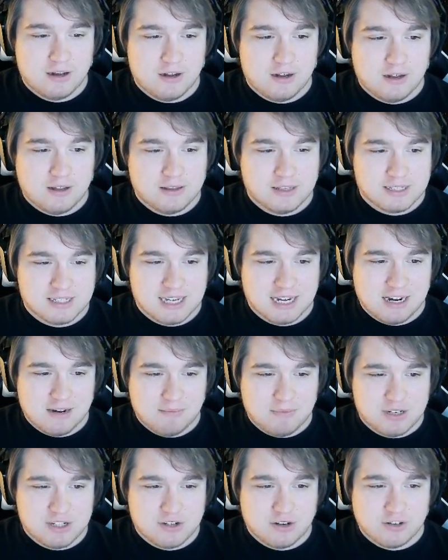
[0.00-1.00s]
The
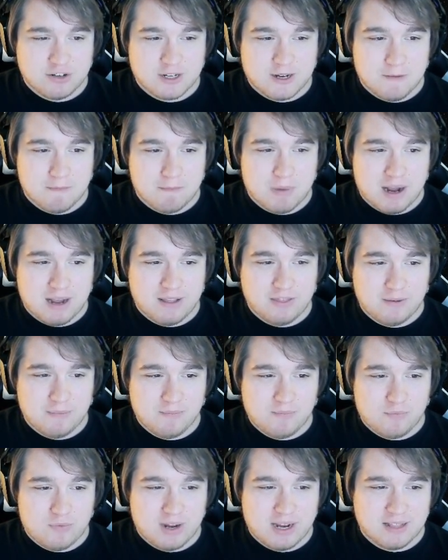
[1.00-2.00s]
second we start to combine
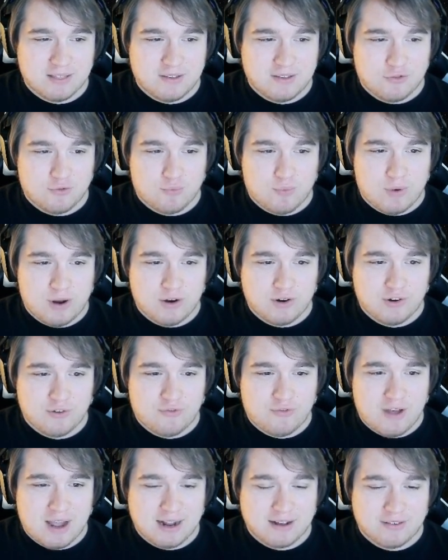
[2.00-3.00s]
them, we get these weird
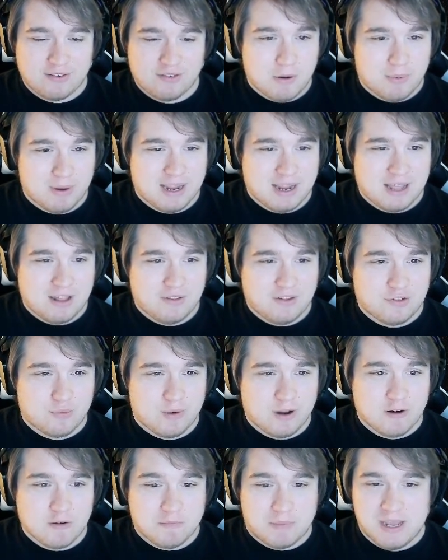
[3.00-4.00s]
effects. We get these
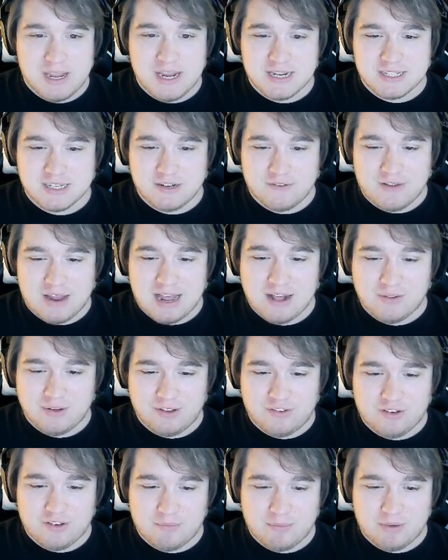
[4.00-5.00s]
weird peaks and
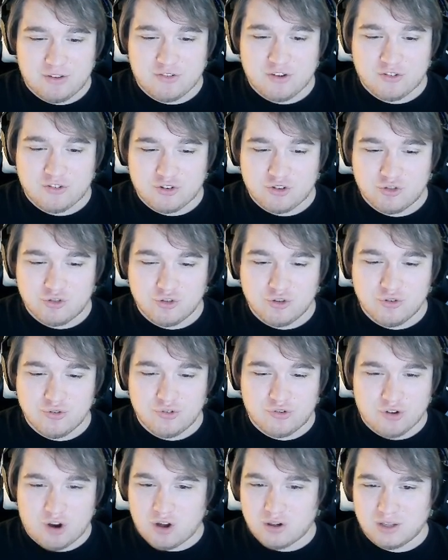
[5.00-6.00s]
valleys, and we start to
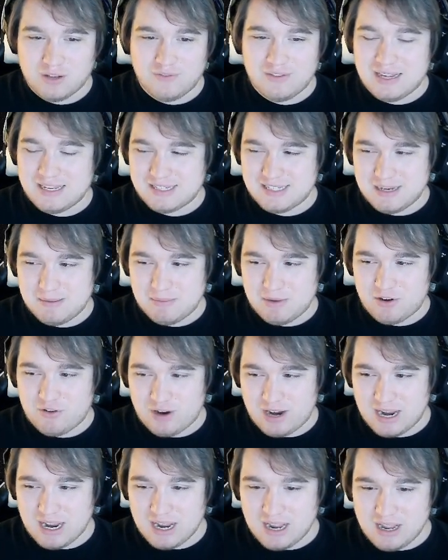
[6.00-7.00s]
lose all of that
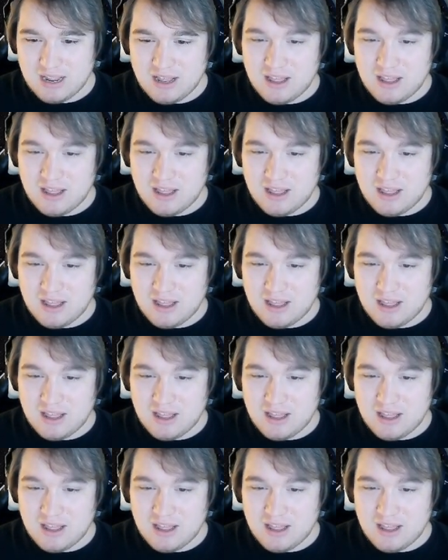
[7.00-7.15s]
symmetry.